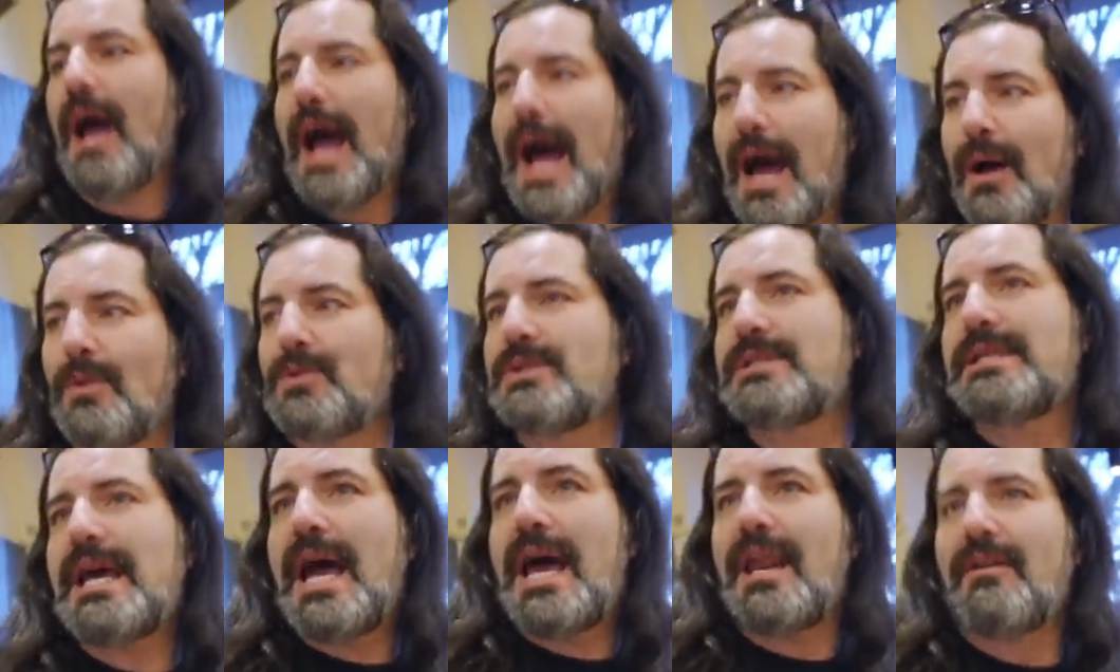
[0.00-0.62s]

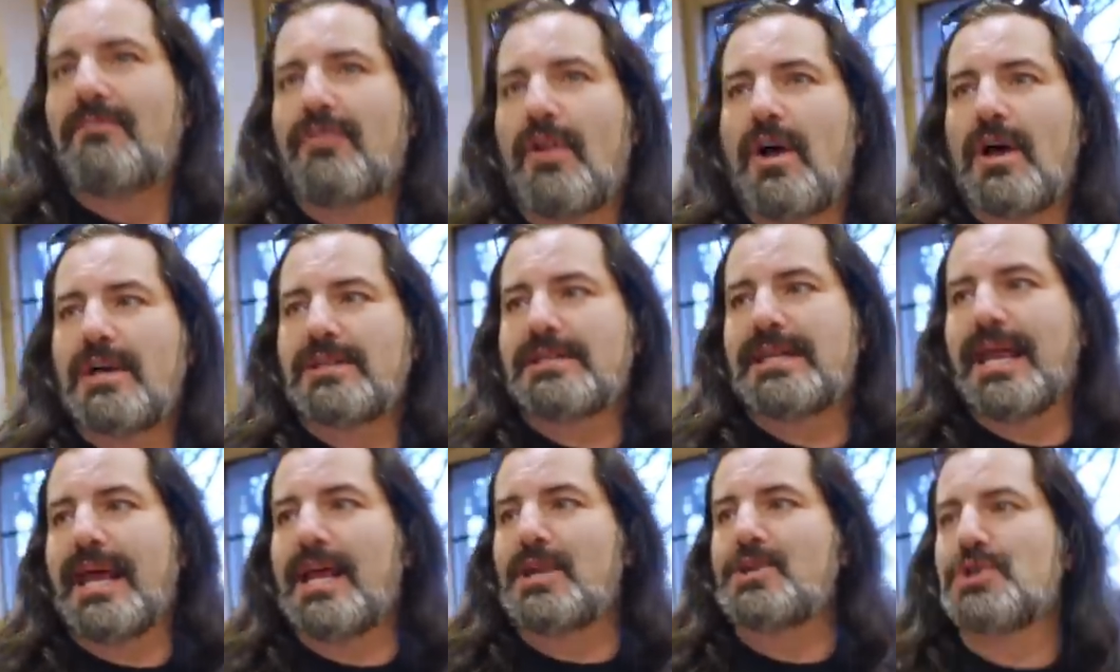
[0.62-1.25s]
outside of
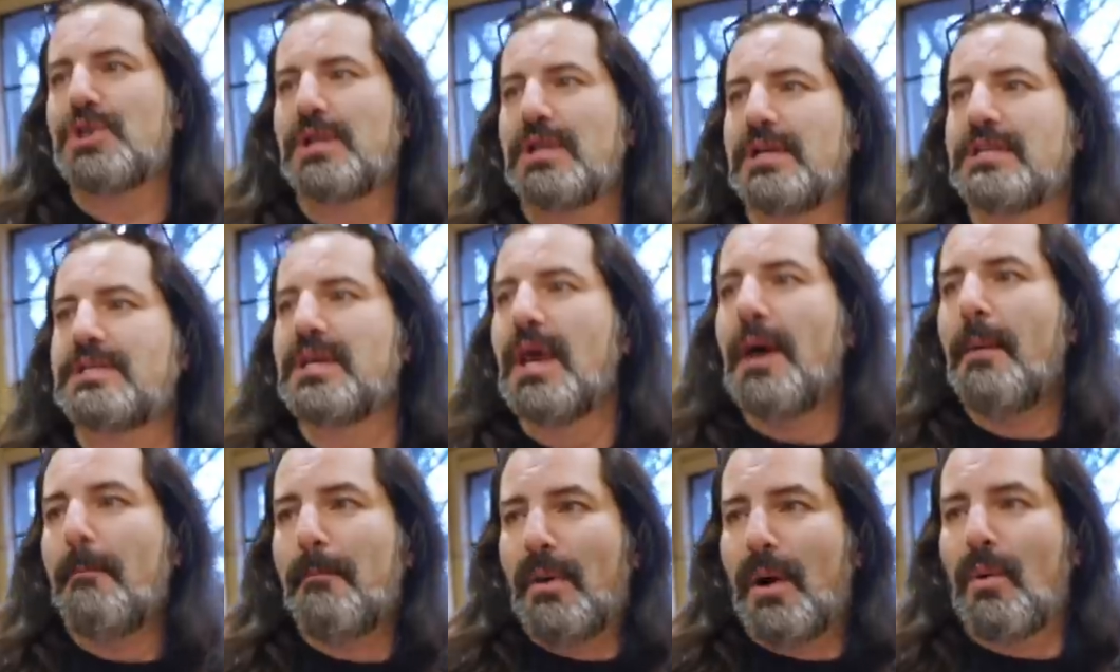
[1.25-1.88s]
Los Angeles,
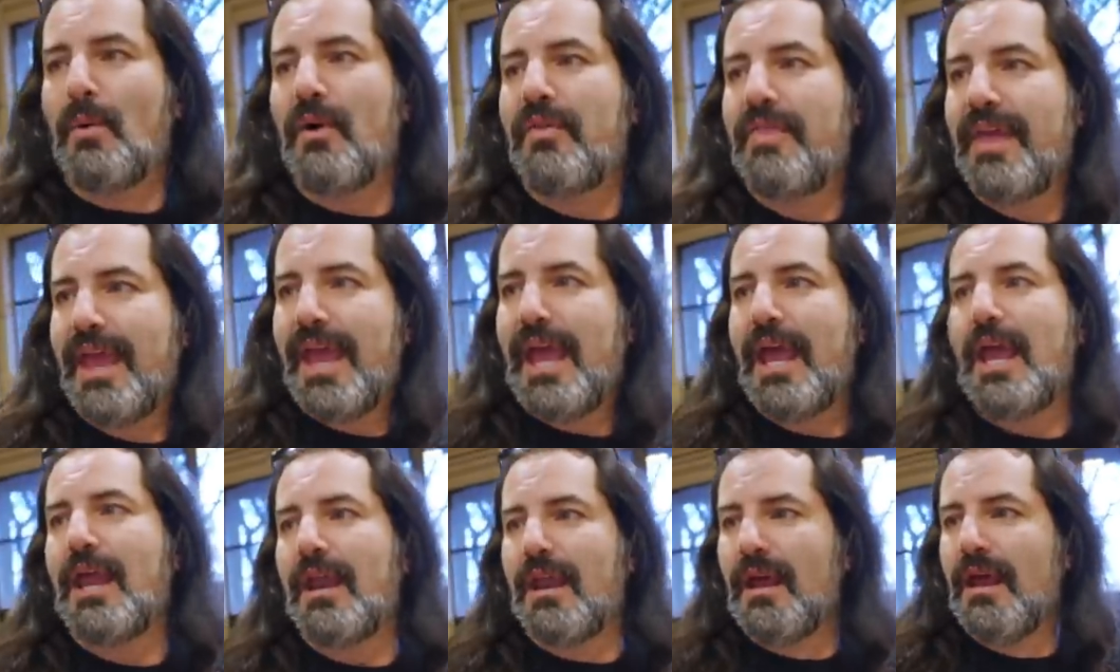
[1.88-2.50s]
but
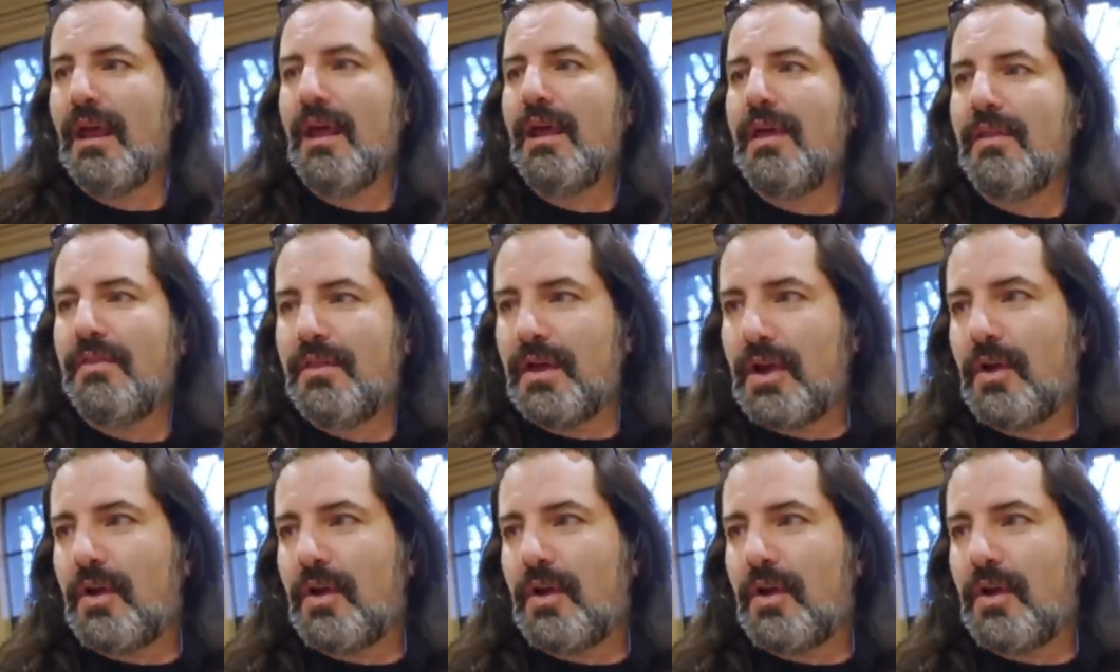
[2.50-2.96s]
within the